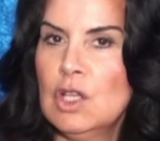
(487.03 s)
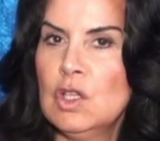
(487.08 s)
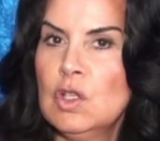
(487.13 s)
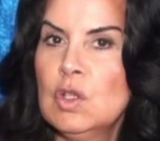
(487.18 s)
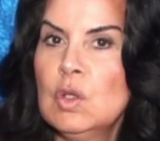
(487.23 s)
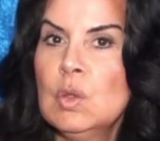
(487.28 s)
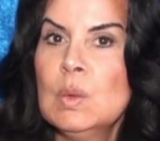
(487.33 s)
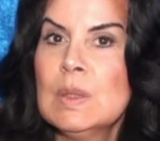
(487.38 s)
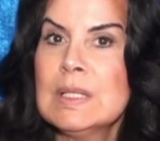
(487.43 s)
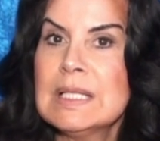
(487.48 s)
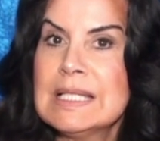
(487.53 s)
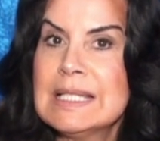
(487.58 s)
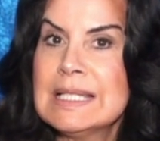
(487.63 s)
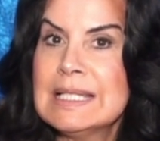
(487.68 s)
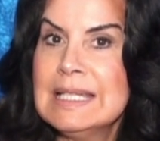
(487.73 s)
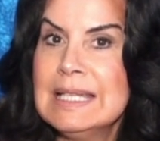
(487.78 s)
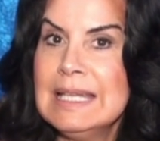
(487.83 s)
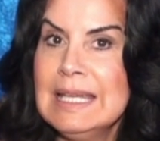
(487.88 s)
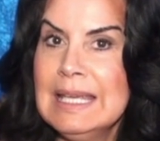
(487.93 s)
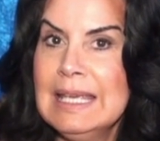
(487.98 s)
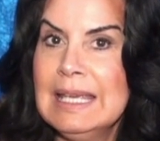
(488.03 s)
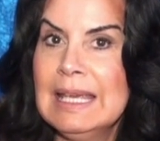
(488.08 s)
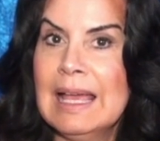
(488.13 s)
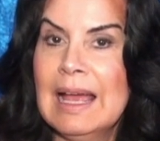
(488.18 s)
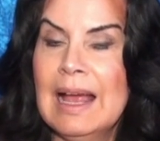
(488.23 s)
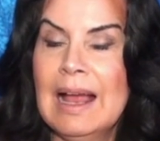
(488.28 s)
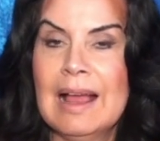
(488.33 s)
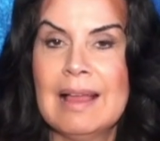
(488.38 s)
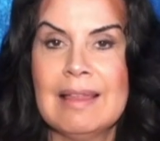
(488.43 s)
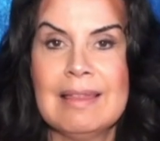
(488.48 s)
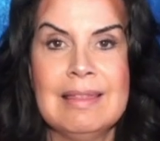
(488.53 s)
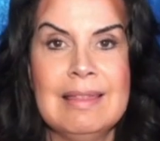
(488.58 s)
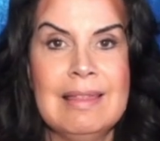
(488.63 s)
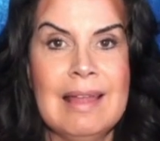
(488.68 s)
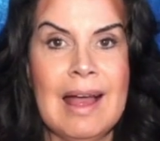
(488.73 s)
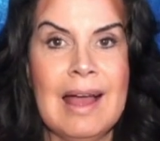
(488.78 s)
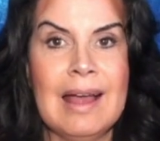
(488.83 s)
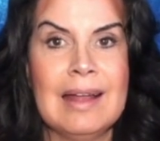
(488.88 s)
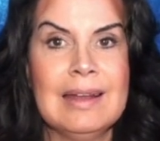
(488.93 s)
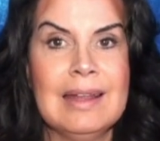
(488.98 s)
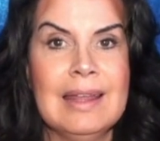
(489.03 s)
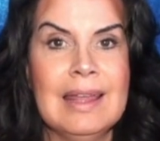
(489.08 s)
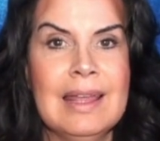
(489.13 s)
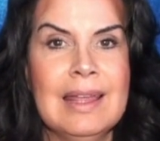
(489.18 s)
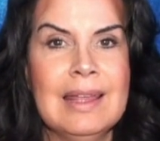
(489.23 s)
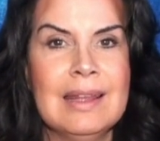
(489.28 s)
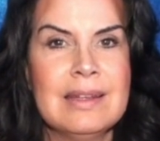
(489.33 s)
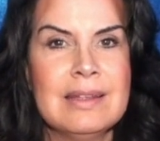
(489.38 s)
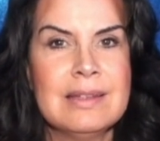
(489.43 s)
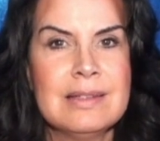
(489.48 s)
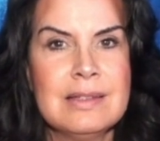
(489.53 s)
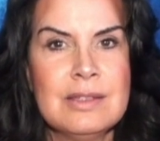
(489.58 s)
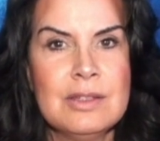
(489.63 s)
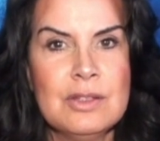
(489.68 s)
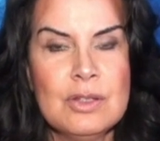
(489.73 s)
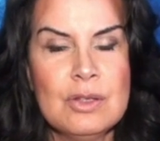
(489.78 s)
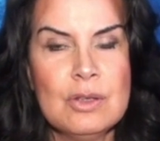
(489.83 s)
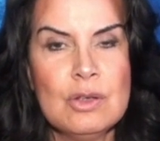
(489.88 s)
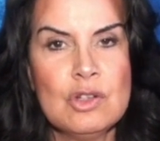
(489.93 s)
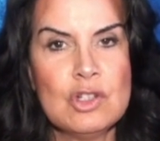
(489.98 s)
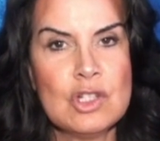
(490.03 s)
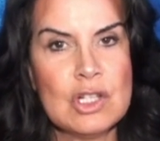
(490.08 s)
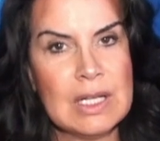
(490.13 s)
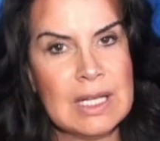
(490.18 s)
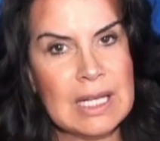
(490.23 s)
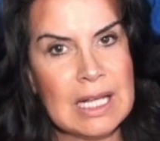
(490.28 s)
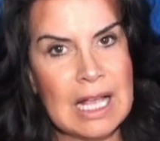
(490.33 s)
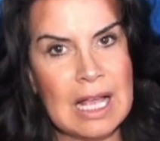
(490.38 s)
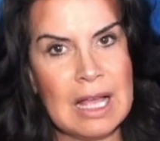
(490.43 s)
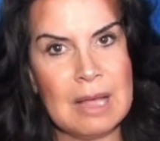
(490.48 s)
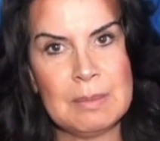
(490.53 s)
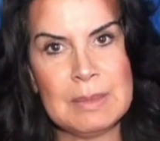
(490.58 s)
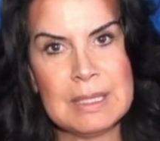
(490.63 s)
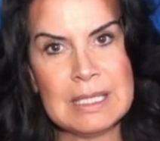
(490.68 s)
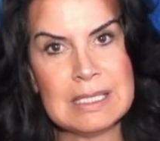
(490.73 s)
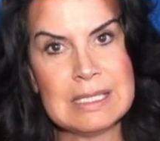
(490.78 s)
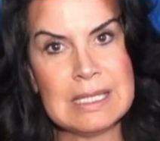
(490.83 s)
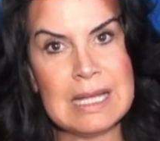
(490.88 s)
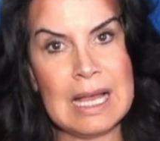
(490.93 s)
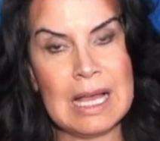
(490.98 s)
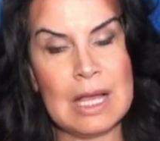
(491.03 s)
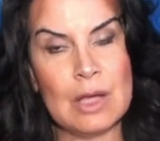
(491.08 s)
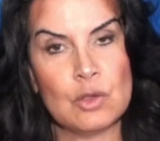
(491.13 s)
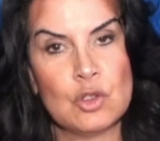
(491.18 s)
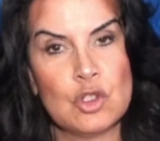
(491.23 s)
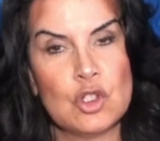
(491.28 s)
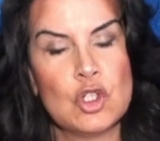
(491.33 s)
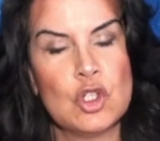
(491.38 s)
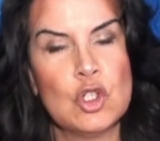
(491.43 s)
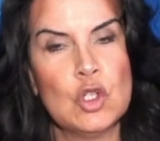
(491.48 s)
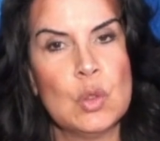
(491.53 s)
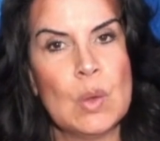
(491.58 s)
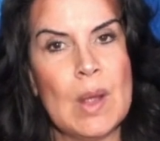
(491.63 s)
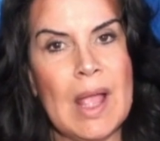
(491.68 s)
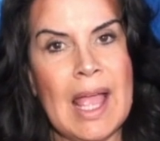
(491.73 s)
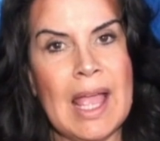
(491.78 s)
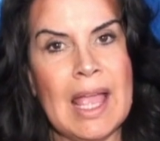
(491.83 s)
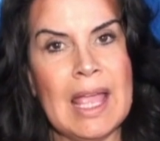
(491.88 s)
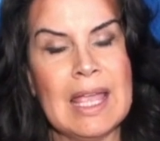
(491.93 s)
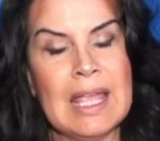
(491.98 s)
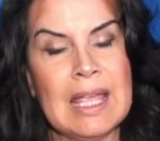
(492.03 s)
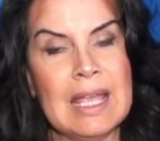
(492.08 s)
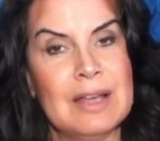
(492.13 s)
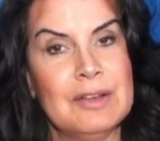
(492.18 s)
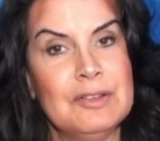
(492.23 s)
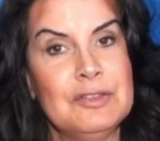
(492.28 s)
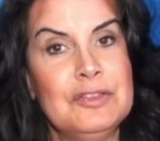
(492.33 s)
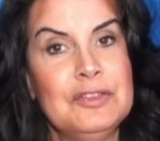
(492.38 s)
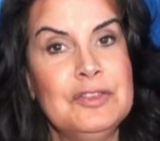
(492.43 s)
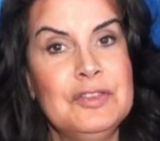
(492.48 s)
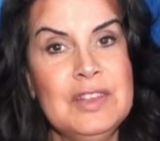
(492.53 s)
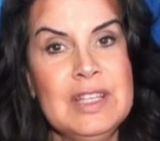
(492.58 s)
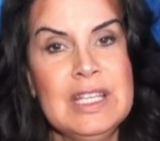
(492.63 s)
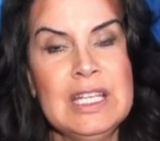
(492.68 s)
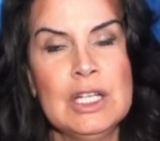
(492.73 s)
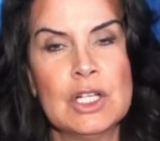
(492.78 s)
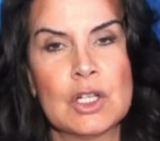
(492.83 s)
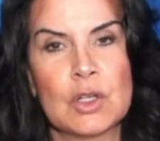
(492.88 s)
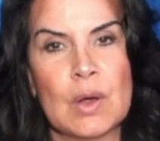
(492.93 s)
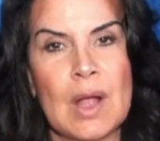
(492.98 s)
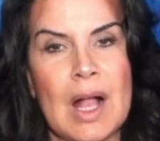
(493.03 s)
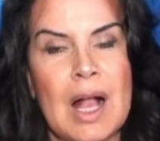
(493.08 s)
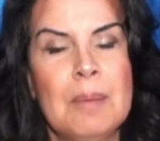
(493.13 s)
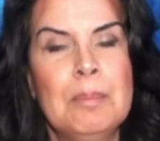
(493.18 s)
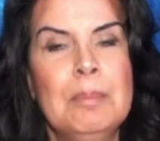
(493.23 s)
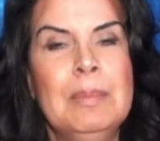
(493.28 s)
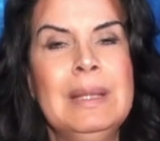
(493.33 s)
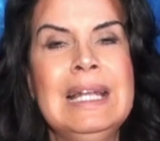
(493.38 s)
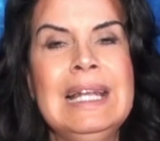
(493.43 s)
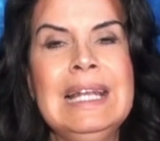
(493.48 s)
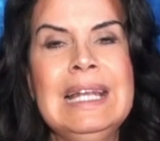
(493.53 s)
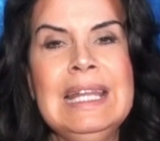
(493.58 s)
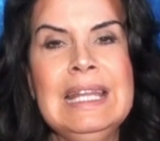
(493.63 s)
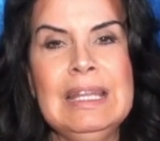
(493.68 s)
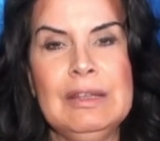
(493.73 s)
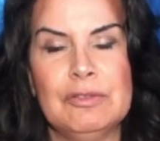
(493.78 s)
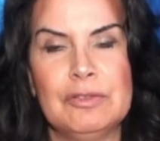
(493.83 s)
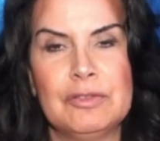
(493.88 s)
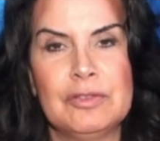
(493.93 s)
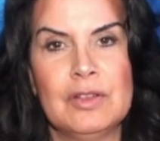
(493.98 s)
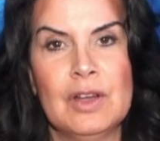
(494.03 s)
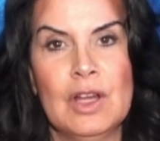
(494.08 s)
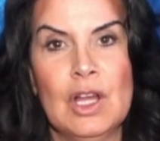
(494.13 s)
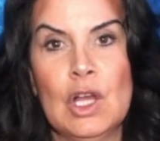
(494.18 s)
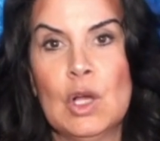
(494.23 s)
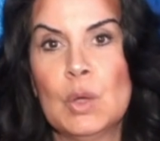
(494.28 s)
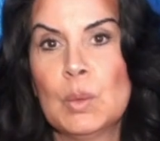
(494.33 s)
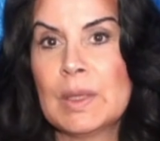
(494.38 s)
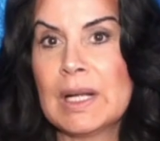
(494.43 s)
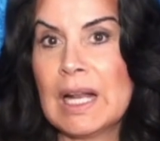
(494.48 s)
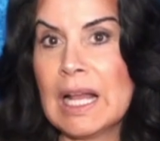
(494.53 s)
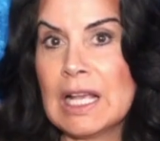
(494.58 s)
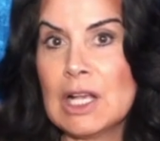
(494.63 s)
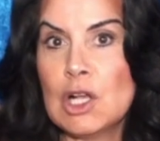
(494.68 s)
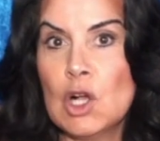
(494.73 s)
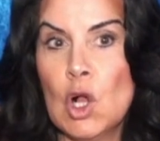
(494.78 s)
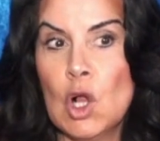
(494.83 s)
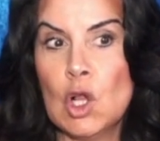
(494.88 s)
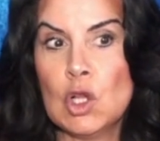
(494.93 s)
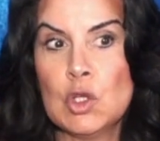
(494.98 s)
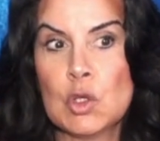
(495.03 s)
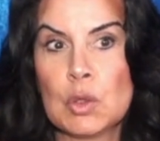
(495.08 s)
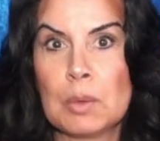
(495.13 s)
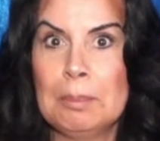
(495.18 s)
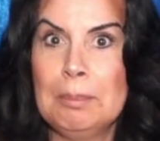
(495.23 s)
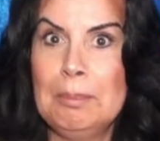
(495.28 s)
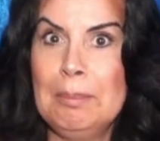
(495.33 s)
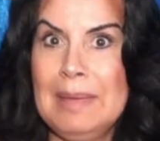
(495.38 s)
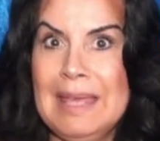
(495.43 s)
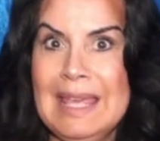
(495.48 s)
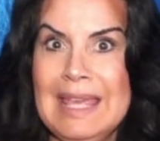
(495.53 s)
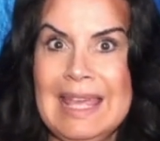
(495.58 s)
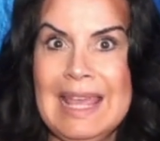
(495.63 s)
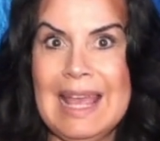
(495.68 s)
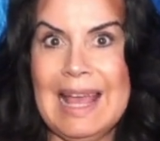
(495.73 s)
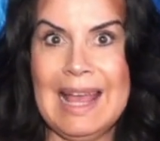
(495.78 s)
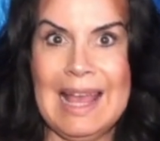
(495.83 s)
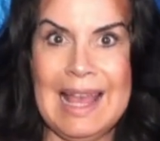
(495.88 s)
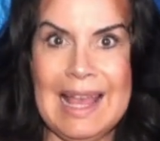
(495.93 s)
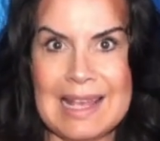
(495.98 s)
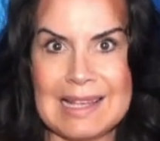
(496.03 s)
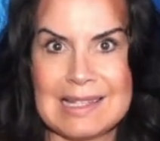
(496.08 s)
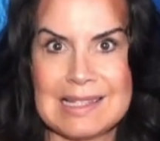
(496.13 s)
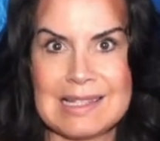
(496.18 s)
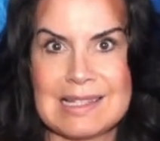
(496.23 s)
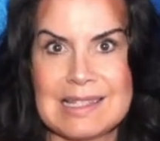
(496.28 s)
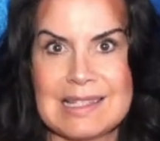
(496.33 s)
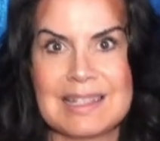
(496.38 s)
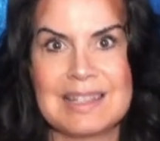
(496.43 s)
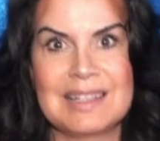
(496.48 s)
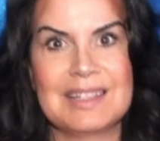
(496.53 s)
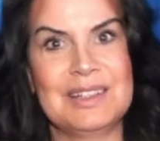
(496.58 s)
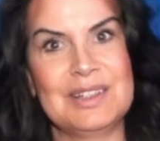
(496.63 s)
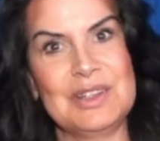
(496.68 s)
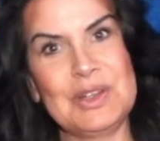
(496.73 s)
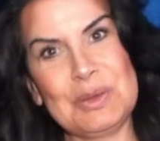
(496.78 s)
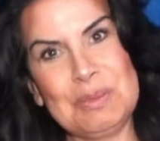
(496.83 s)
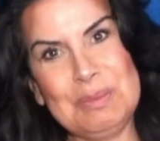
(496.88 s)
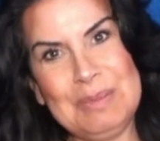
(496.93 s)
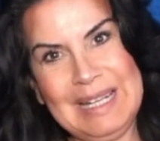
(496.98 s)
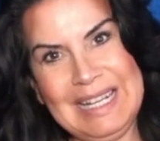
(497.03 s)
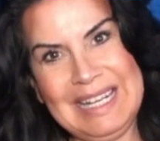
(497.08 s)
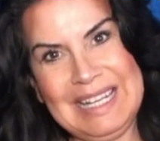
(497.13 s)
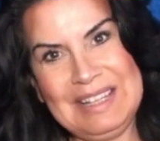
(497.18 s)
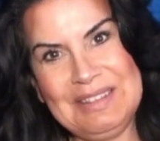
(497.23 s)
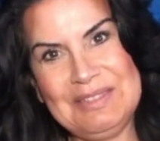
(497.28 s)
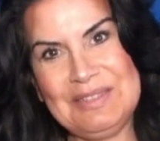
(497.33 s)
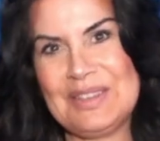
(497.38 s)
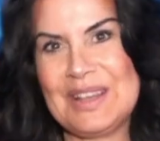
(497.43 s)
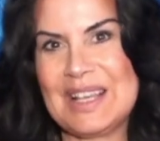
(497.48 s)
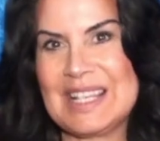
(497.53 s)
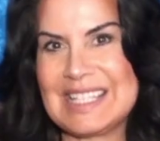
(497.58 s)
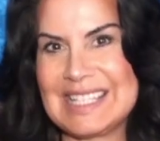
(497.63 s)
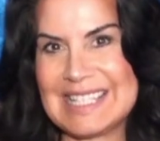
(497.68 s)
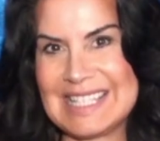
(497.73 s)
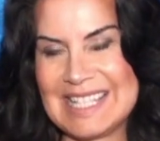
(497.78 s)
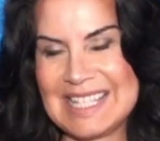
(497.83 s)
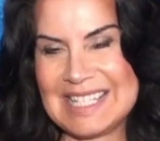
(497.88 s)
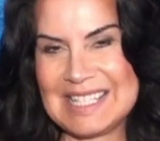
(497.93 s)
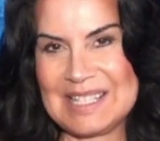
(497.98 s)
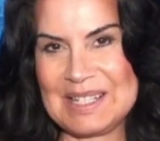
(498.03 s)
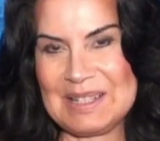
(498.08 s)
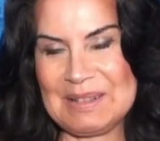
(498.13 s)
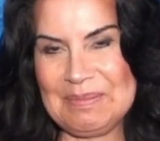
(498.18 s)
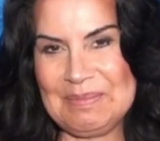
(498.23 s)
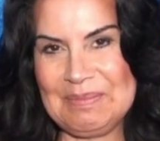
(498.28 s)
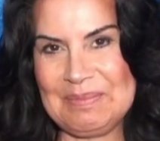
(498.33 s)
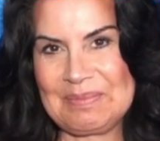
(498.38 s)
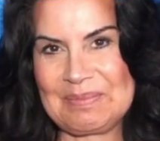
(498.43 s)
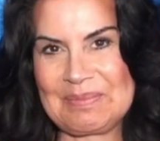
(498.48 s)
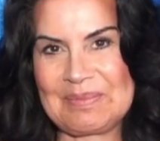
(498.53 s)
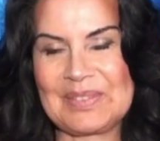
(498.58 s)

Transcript: you will see that it is usually coming down to a fear, a belief, what I call your B S, your belief system.